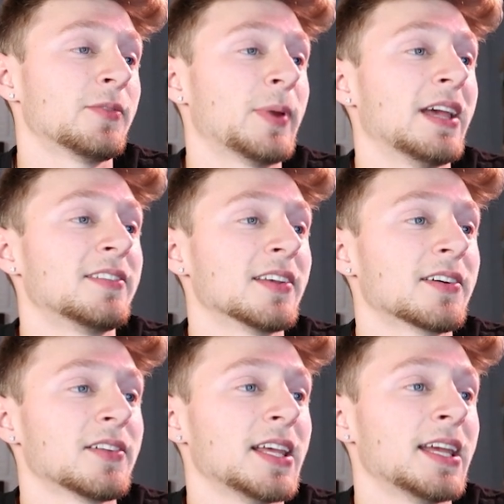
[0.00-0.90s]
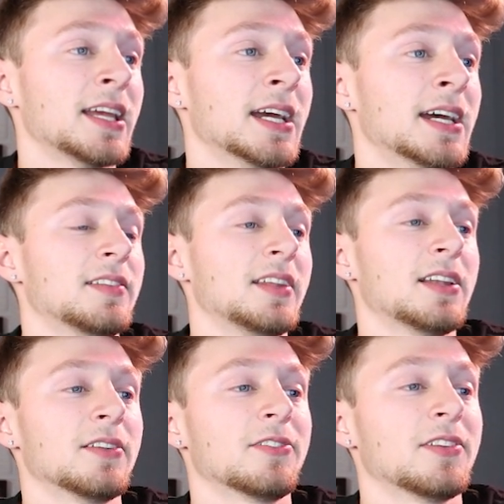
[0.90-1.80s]
is basically
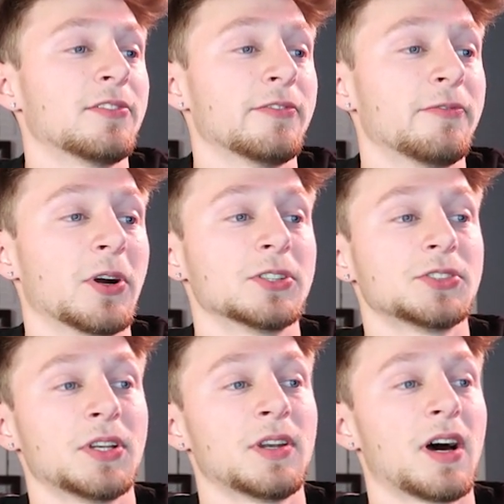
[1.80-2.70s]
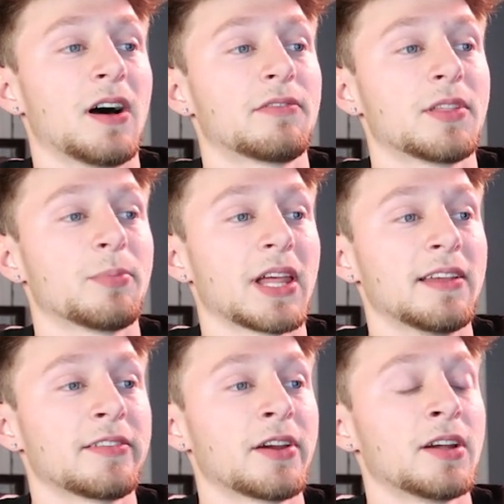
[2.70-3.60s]
Adidas's version of the
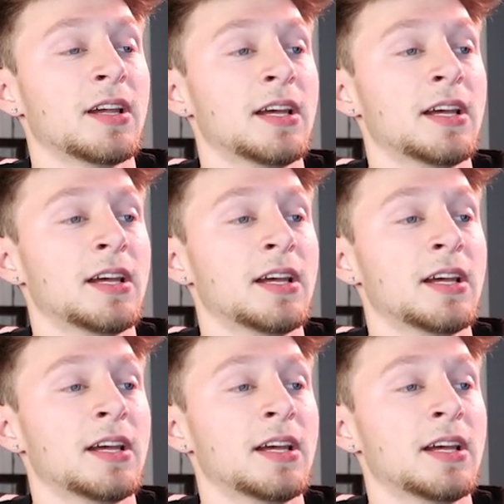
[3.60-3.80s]
Blazer,